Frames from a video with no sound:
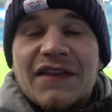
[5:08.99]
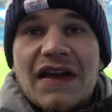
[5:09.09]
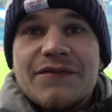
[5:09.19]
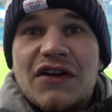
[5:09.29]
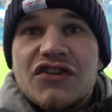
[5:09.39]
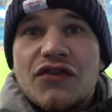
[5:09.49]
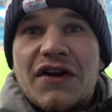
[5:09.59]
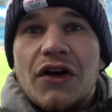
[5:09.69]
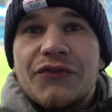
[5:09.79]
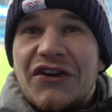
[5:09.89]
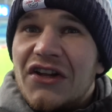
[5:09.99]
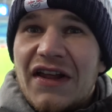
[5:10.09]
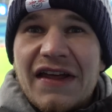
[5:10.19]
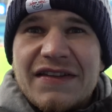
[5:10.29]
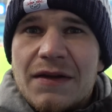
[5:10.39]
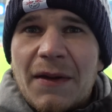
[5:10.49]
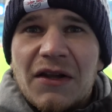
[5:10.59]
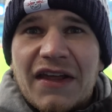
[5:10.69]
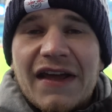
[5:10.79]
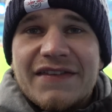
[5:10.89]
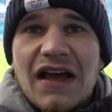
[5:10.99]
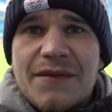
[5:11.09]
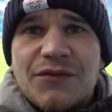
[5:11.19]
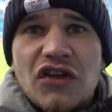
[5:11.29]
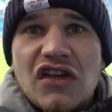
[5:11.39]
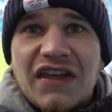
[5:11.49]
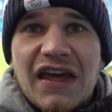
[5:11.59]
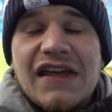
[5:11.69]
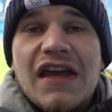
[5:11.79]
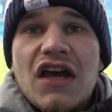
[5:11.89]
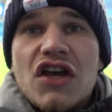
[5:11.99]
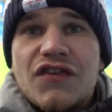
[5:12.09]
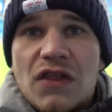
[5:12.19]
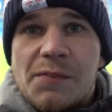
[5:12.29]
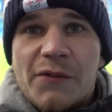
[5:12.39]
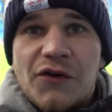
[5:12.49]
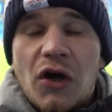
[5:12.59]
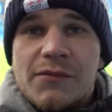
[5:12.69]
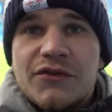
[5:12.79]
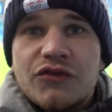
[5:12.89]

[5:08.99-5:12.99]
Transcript: The game finished 3-0, and Nabil Keita, absolutely key to the performance.